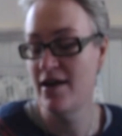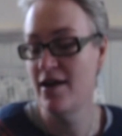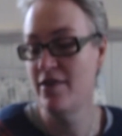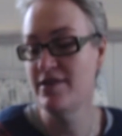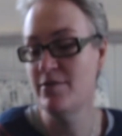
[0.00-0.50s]

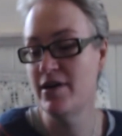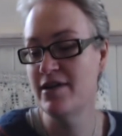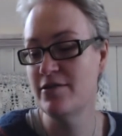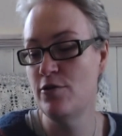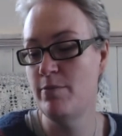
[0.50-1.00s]
this one is
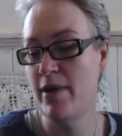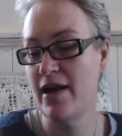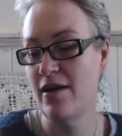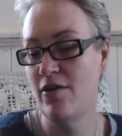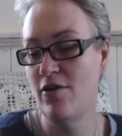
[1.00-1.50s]
called
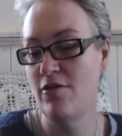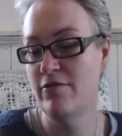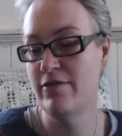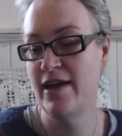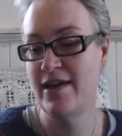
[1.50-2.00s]
Battle of
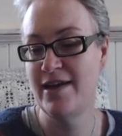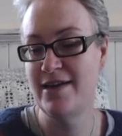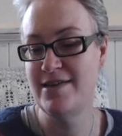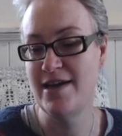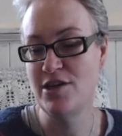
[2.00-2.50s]

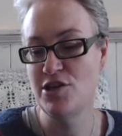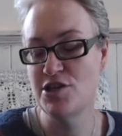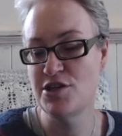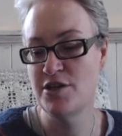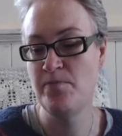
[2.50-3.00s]

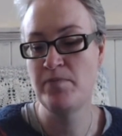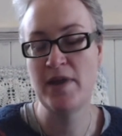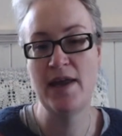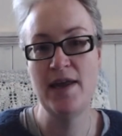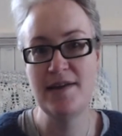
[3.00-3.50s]
Kadesh.
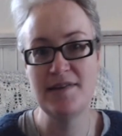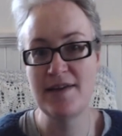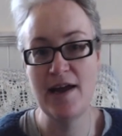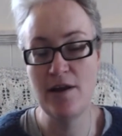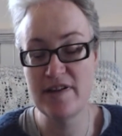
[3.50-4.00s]
His
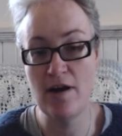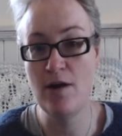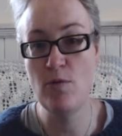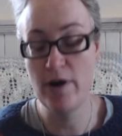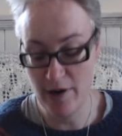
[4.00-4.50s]
colours, I
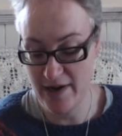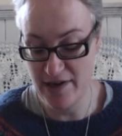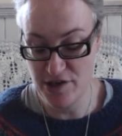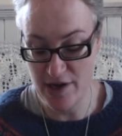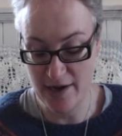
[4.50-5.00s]
want to buy
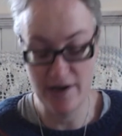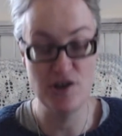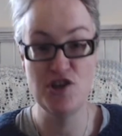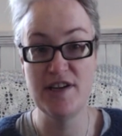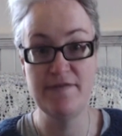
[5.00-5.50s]
his yarn
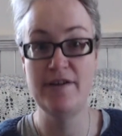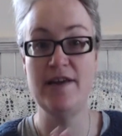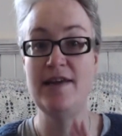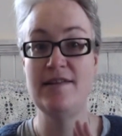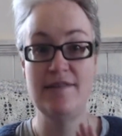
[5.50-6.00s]
just for
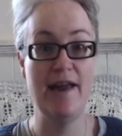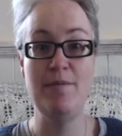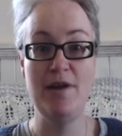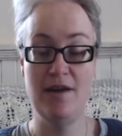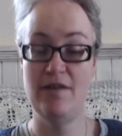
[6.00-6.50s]
his
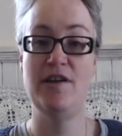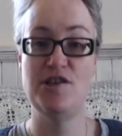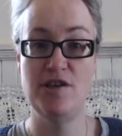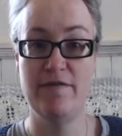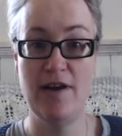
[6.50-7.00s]
naming
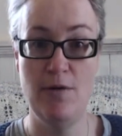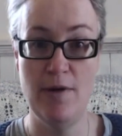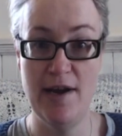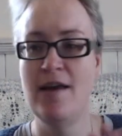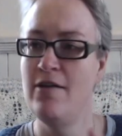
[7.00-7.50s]
convention of
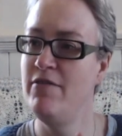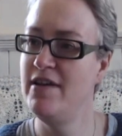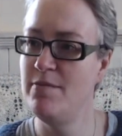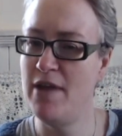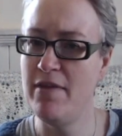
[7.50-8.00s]
colourways. There's
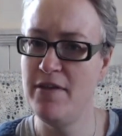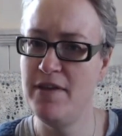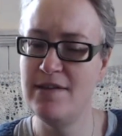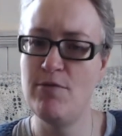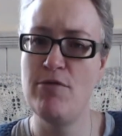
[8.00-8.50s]
some other
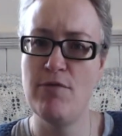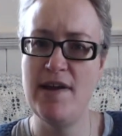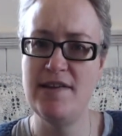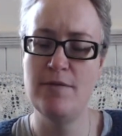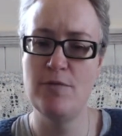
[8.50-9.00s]
things with
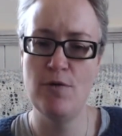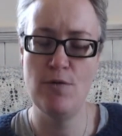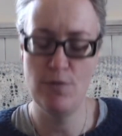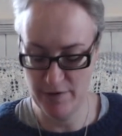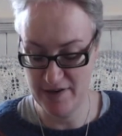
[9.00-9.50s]
resin
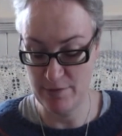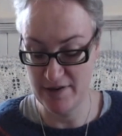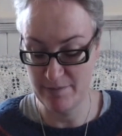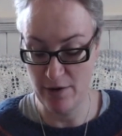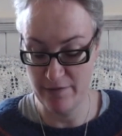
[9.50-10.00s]
called, well, this one's
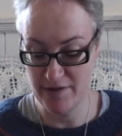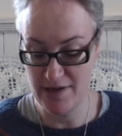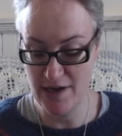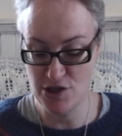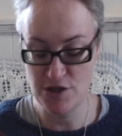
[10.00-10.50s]
Battle of
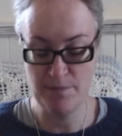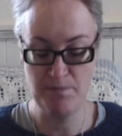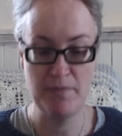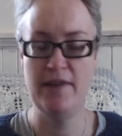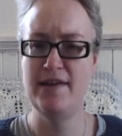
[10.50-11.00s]
Kadesh.
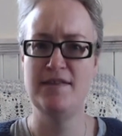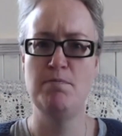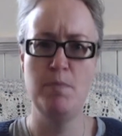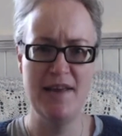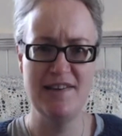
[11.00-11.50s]
There's
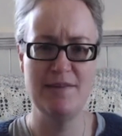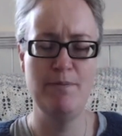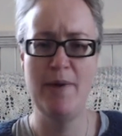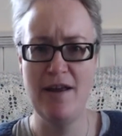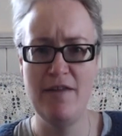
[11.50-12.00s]
Blood
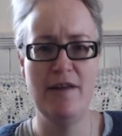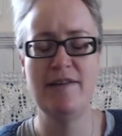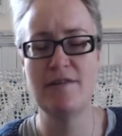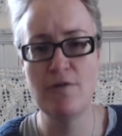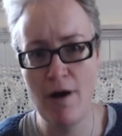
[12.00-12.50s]
Spatter,
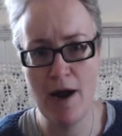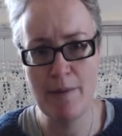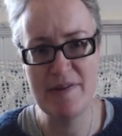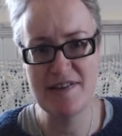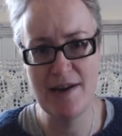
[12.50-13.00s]
there's Crime
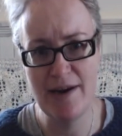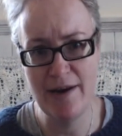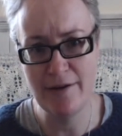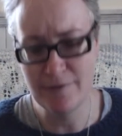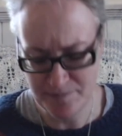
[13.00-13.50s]
Scene.